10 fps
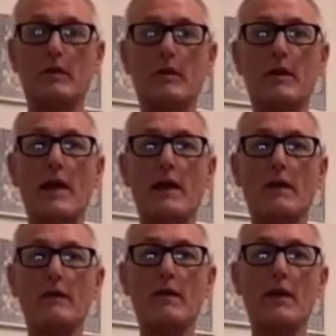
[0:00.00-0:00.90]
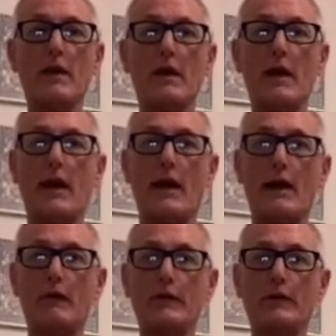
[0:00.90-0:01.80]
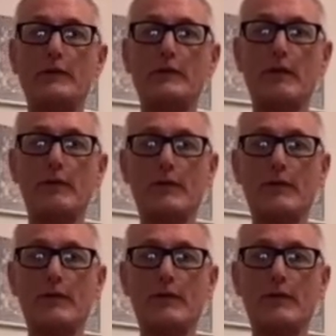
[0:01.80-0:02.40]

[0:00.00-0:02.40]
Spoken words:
Now, how we sniff